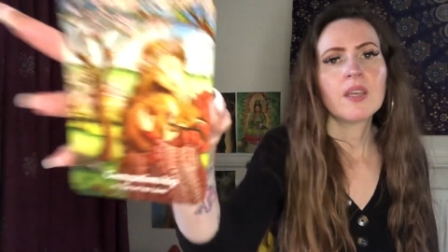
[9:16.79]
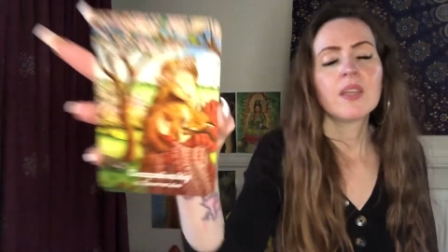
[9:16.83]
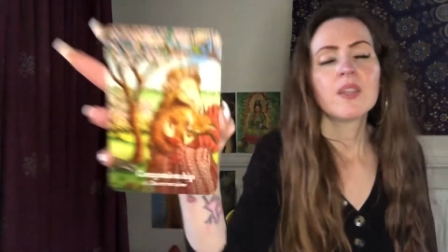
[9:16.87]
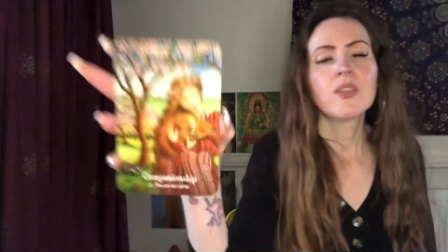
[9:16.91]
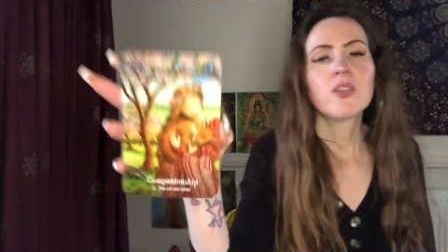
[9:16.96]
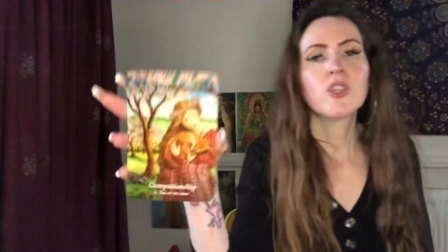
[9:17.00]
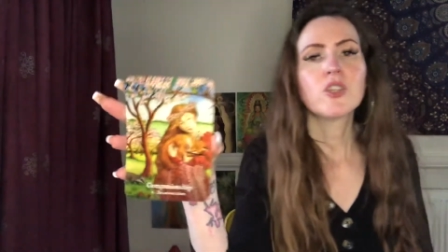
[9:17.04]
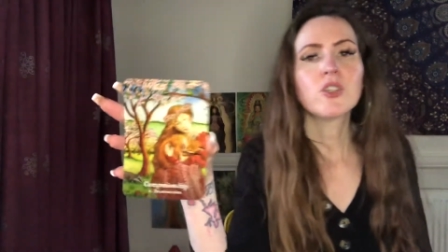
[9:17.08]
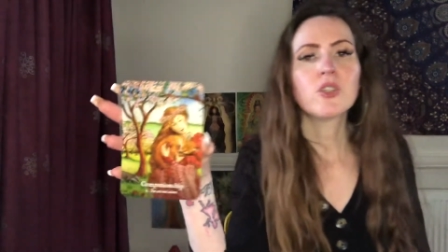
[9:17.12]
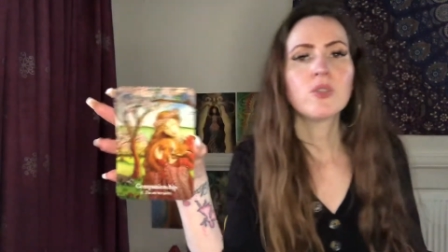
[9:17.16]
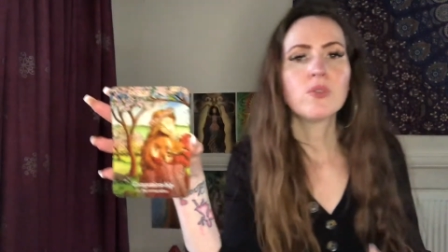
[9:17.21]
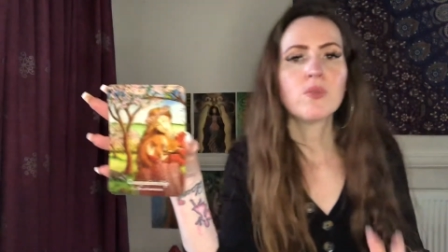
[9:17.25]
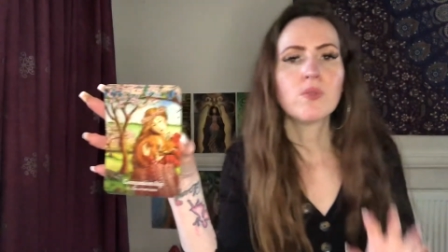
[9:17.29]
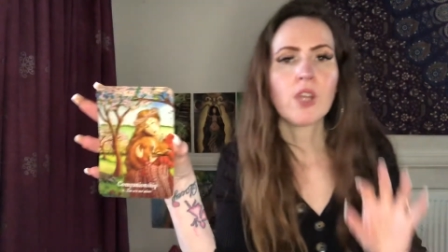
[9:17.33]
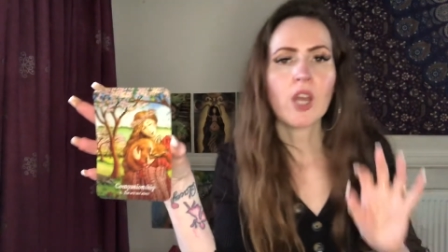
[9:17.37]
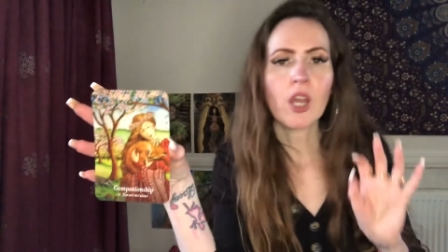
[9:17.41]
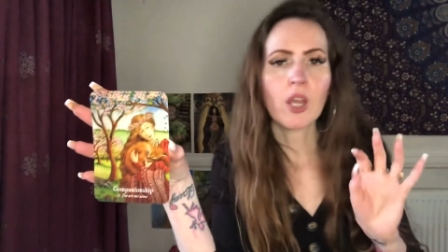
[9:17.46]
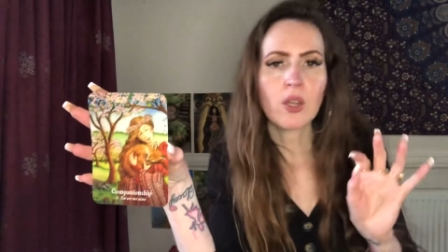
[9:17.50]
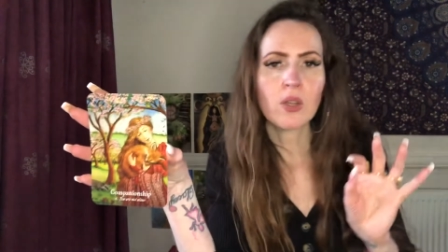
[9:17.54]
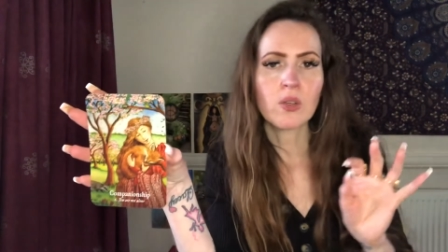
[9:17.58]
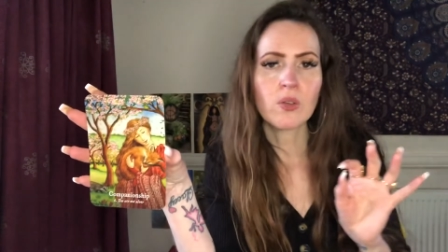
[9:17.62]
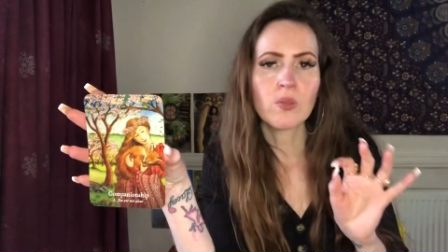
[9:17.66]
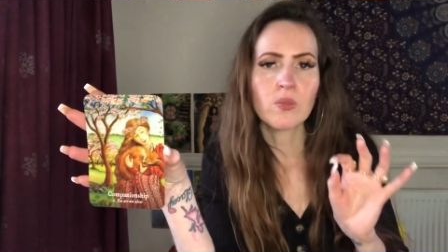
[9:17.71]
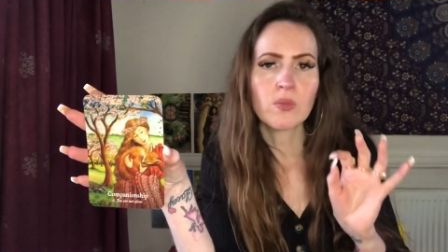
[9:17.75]
that you
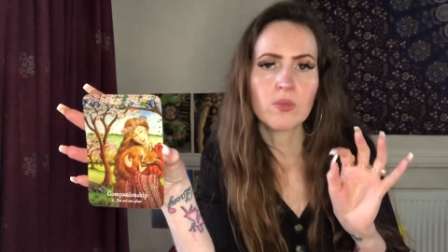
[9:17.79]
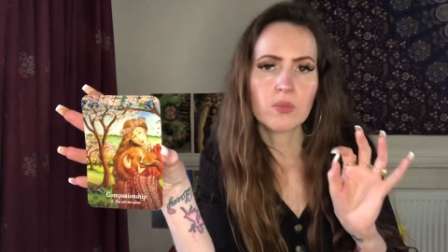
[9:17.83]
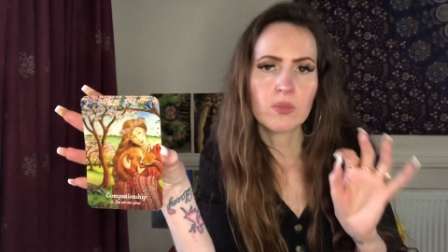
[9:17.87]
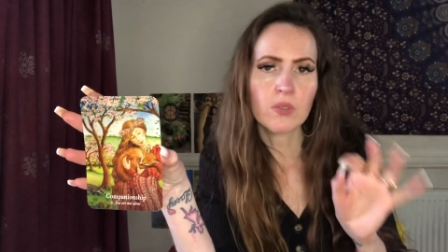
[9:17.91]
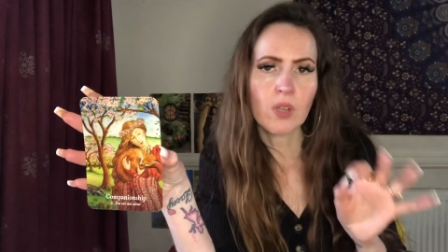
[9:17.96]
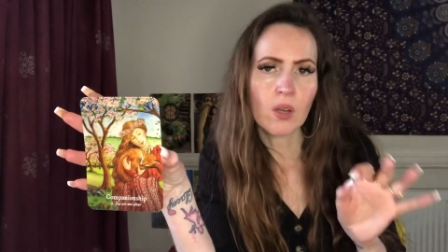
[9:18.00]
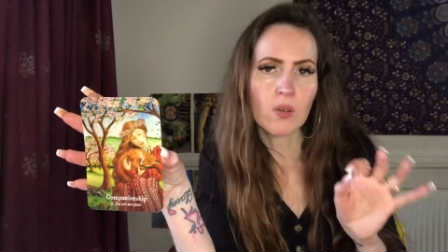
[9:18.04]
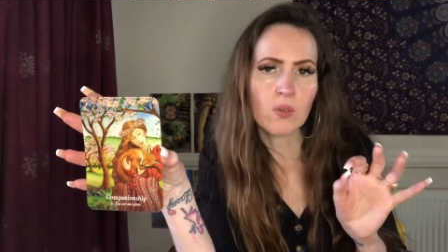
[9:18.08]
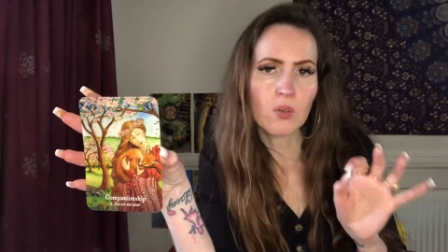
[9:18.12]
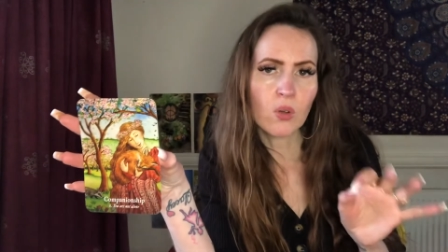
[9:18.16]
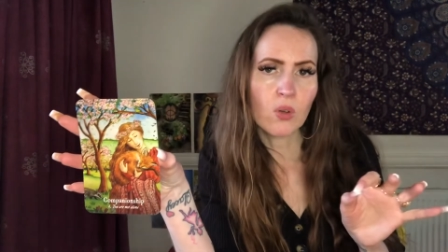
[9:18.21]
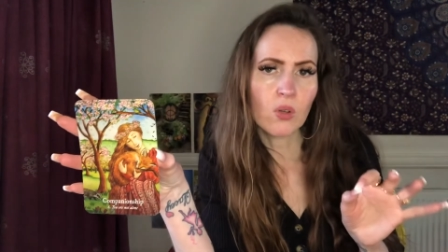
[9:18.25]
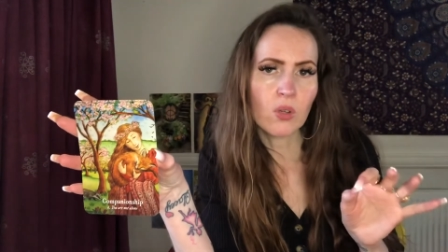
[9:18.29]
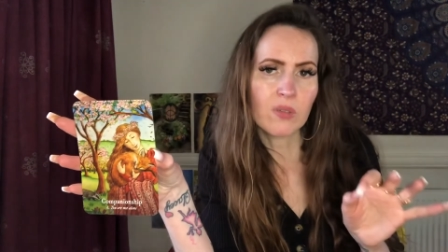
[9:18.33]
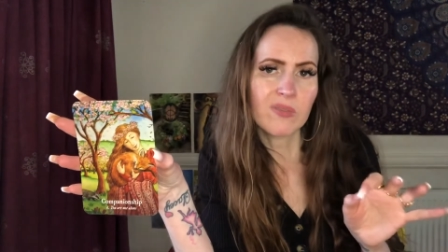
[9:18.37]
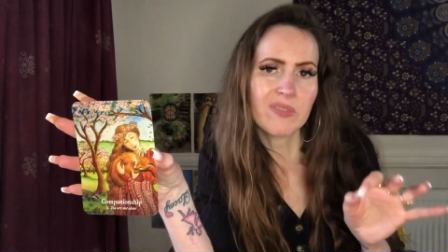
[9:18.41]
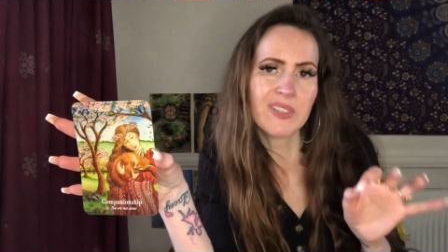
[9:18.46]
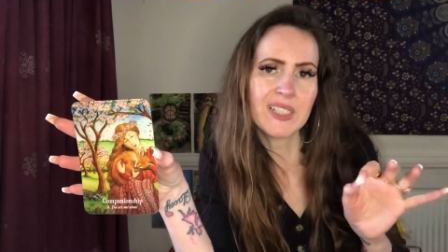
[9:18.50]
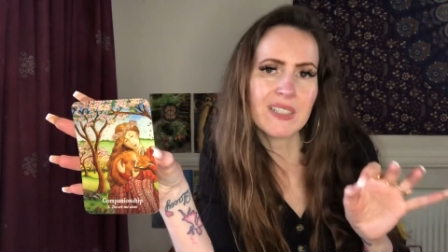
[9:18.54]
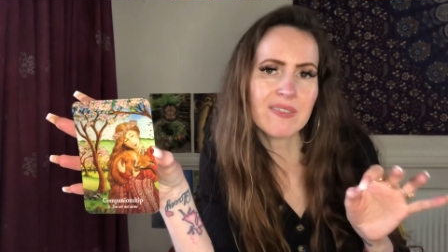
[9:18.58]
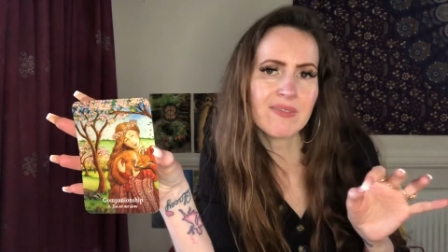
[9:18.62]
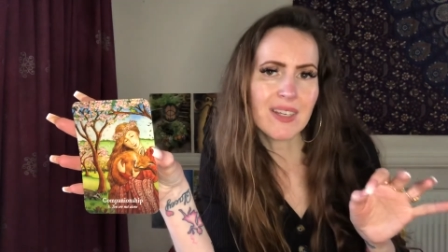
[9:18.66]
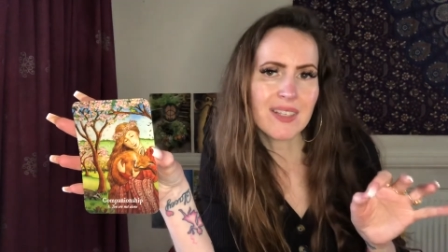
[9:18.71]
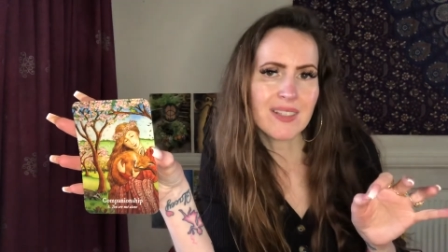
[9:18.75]
know no longer
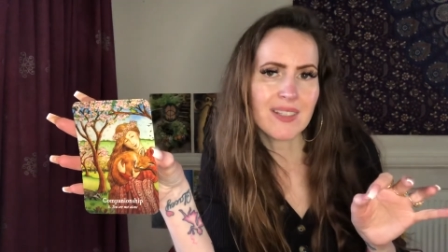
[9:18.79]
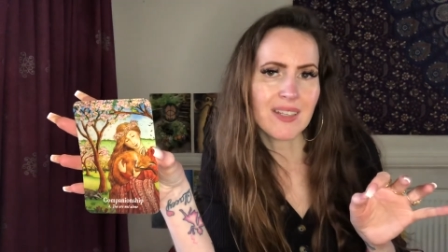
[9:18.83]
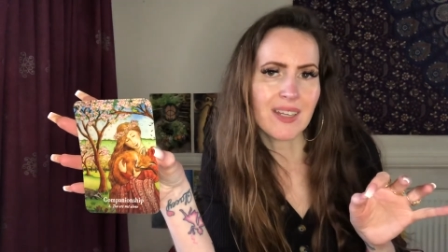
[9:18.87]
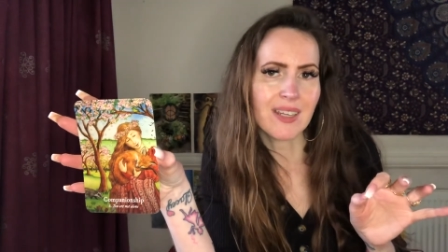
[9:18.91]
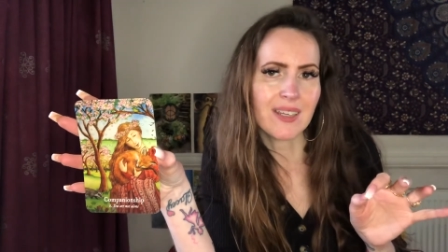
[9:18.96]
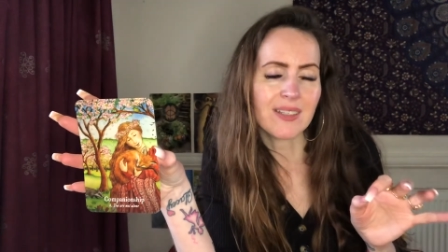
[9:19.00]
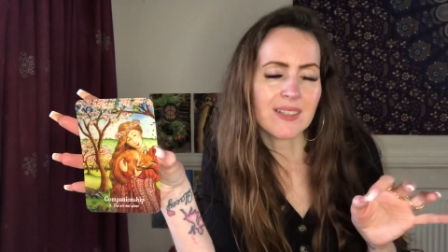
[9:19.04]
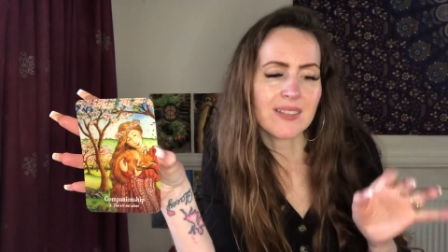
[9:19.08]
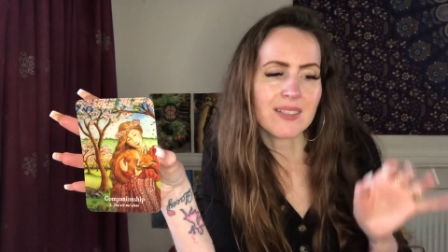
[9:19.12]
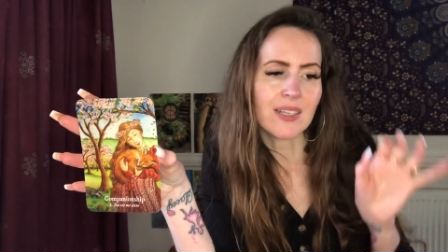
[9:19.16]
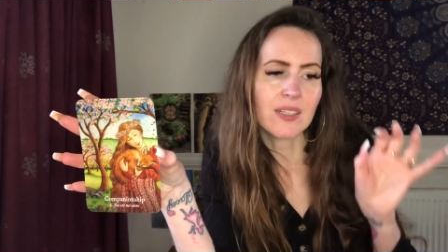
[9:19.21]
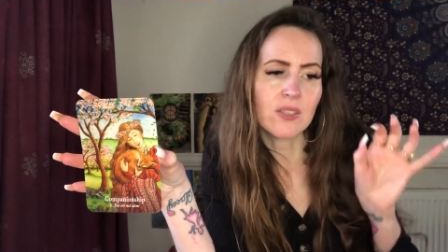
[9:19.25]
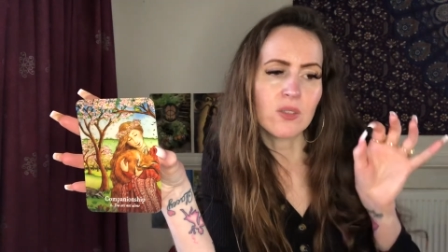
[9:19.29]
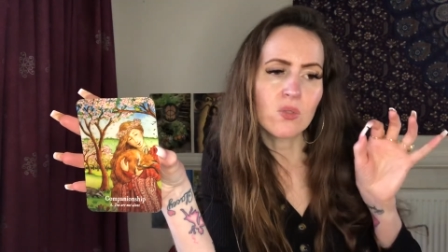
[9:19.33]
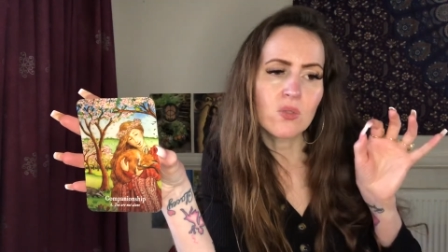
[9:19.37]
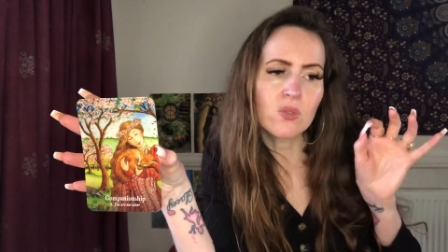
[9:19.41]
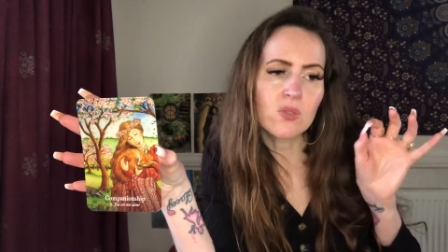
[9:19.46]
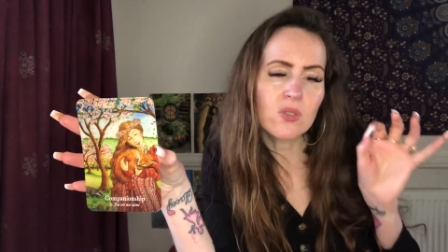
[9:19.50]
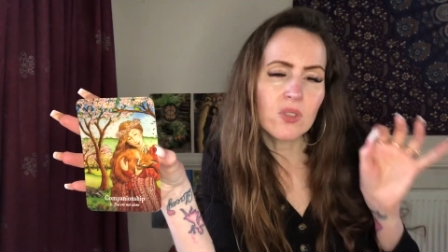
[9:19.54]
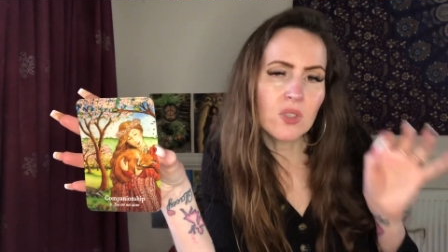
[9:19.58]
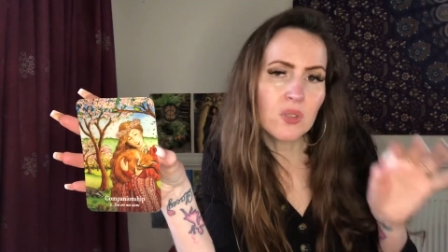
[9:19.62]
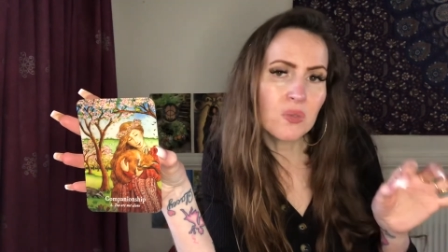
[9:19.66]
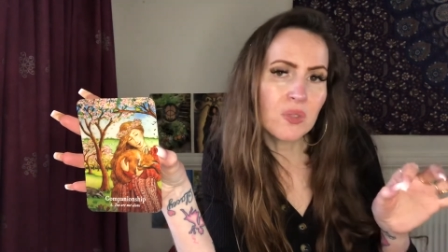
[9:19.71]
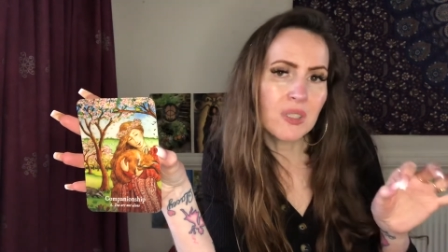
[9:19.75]
really resonates and you're
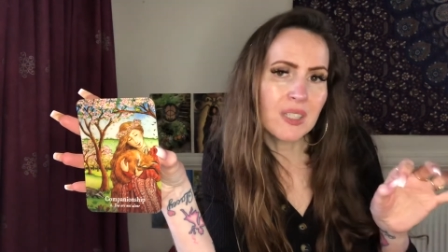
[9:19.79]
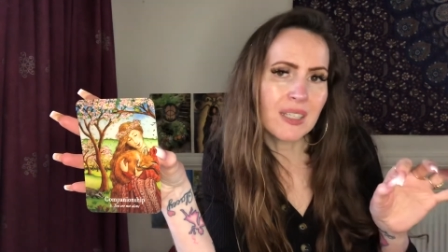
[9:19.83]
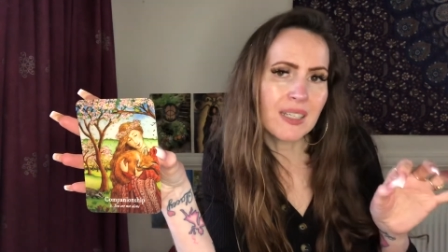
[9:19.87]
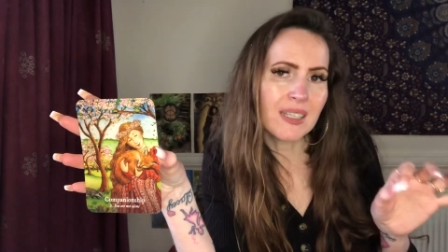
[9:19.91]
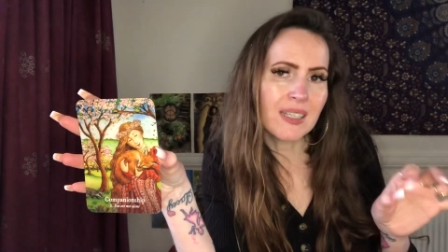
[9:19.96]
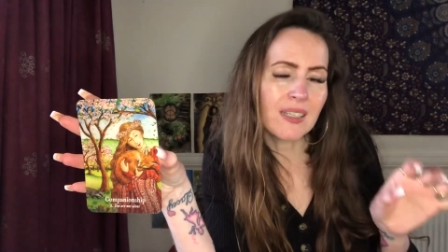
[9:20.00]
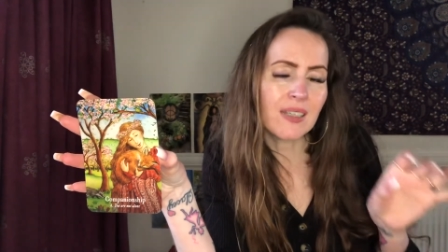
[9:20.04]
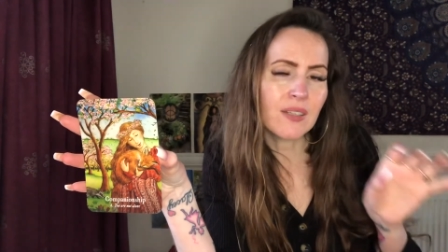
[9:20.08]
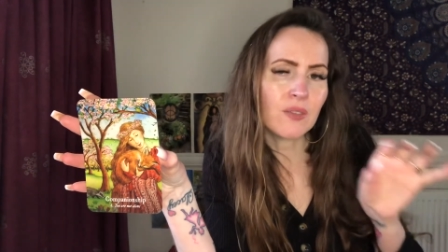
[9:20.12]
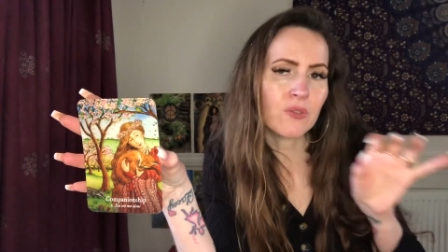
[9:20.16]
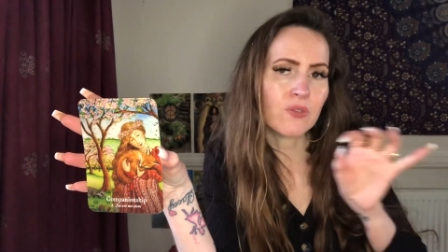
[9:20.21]
doing it